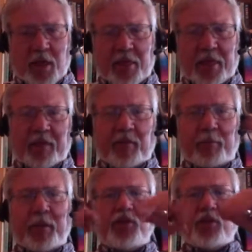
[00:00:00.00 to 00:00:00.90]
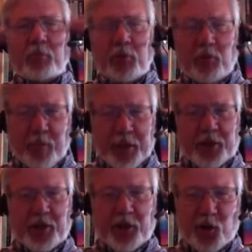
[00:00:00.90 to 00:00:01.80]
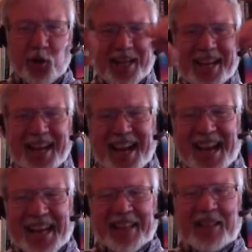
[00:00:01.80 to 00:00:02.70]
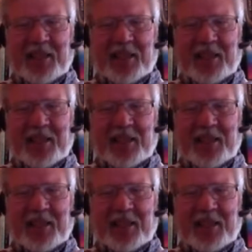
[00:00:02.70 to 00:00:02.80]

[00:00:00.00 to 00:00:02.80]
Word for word: think of a pincer movement you know yeah and these